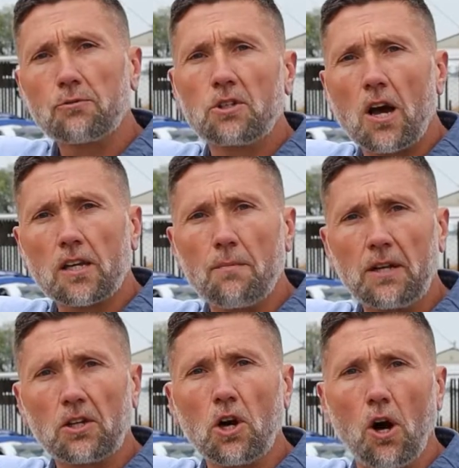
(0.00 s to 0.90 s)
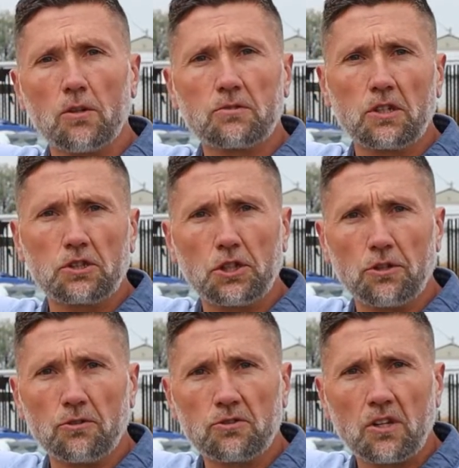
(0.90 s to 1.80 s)
we're talking about the columns to
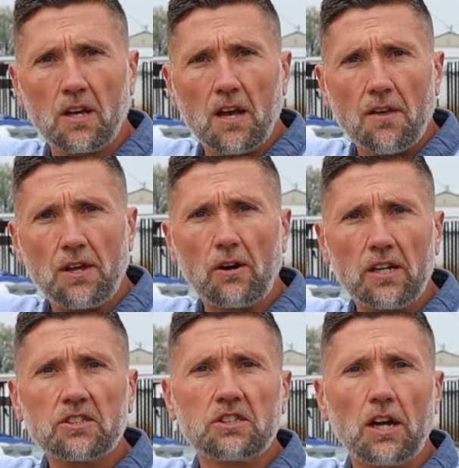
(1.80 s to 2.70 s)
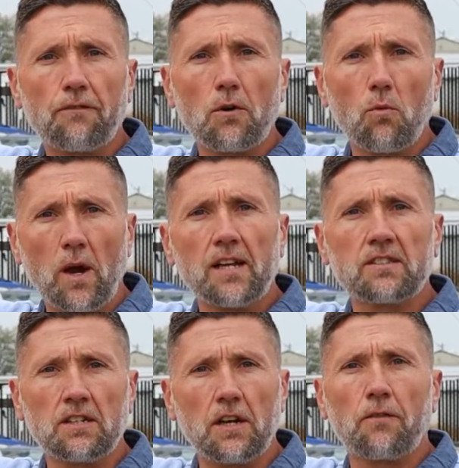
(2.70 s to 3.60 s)
choose, there is different ways
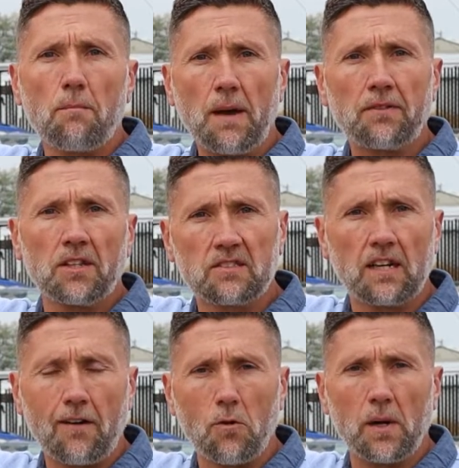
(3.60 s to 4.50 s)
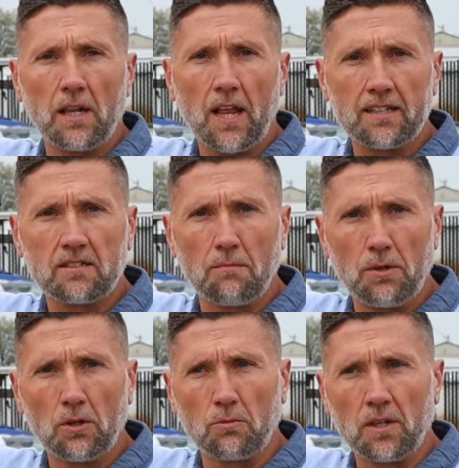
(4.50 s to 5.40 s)
and different methods that everybody likes to
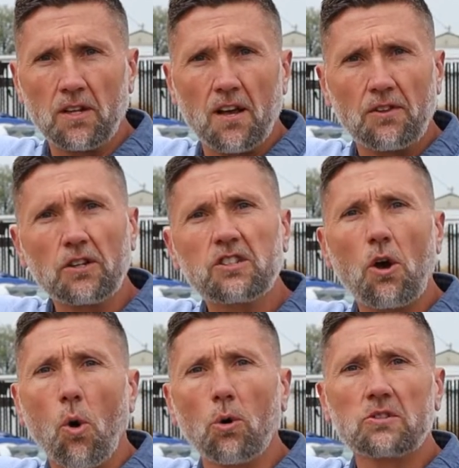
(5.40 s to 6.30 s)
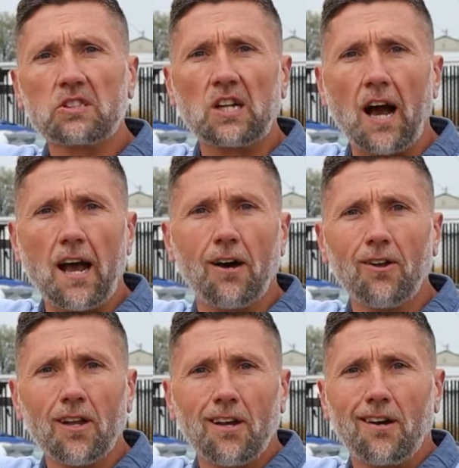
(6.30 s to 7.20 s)
build with. There's the old
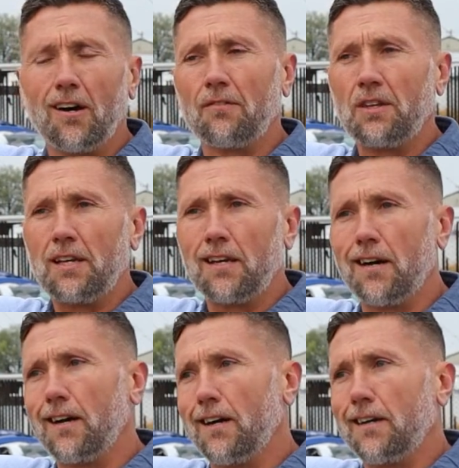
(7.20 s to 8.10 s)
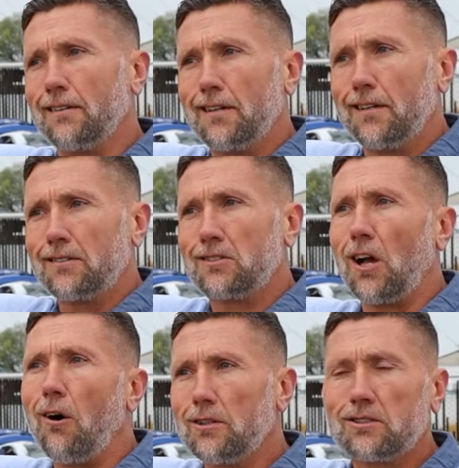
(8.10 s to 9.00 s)
style of the
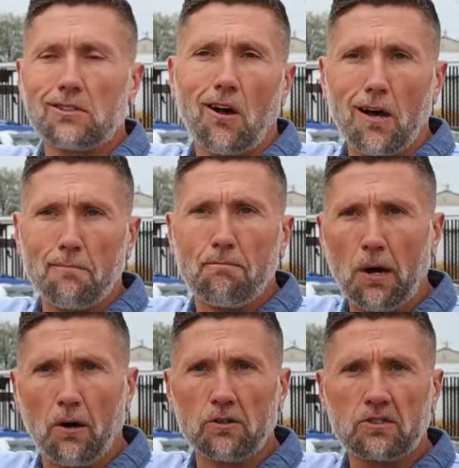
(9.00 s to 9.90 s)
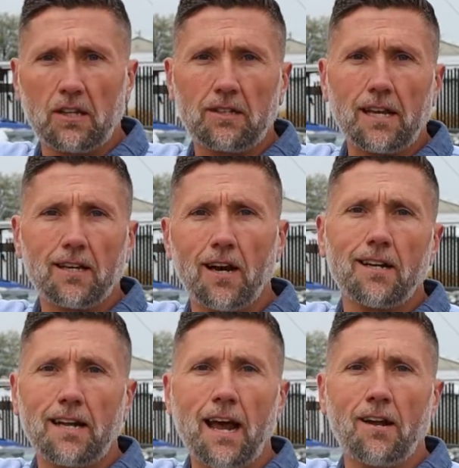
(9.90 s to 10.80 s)
solid sawn posts that they
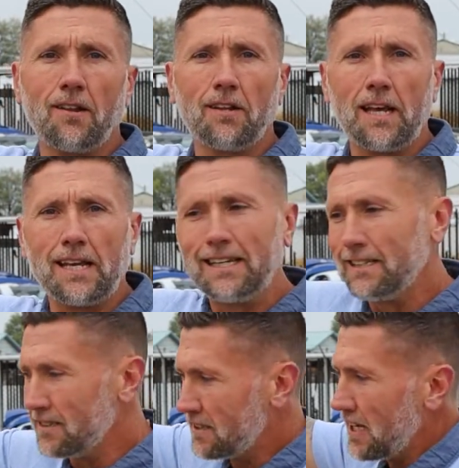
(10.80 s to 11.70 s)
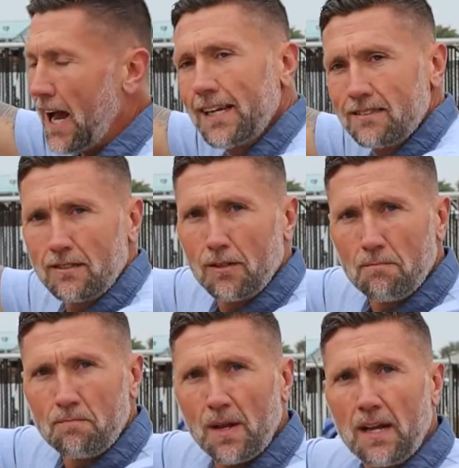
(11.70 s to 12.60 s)
cut down and they incise
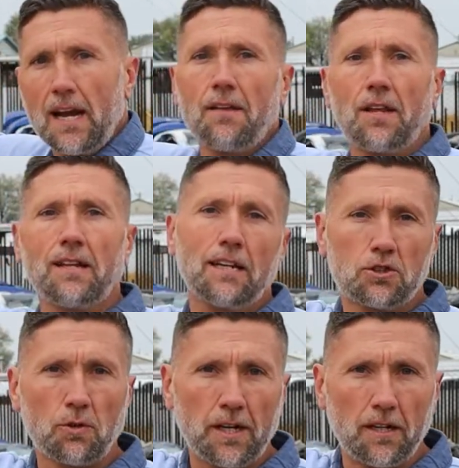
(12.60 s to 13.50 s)
them and then they treat